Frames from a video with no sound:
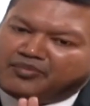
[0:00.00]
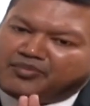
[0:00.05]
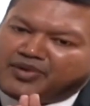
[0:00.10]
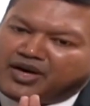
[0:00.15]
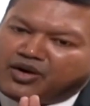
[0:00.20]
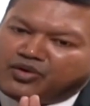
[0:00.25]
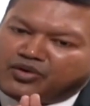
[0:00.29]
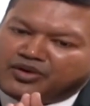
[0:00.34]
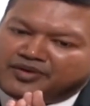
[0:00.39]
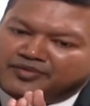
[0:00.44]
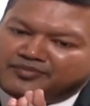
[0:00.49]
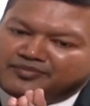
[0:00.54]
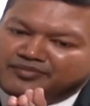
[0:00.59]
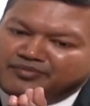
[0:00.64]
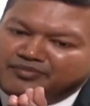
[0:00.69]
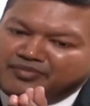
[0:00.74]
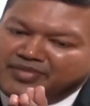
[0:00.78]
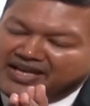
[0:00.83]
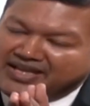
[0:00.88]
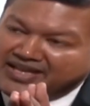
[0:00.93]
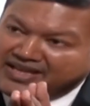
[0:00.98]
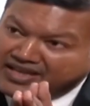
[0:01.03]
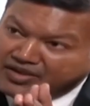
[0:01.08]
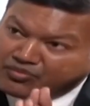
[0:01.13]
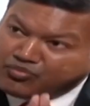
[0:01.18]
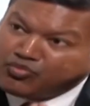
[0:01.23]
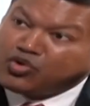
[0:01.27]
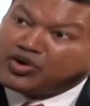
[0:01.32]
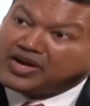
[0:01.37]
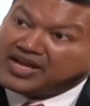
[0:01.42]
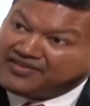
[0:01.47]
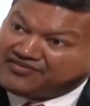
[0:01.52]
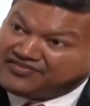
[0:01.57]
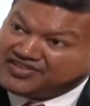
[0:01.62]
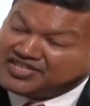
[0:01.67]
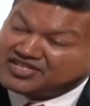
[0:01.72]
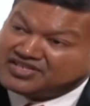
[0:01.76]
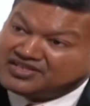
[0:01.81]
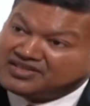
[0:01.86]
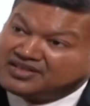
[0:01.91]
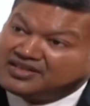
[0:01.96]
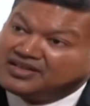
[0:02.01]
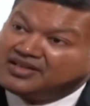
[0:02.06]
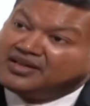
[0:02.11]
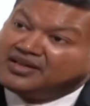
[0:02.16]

about making it more efficient,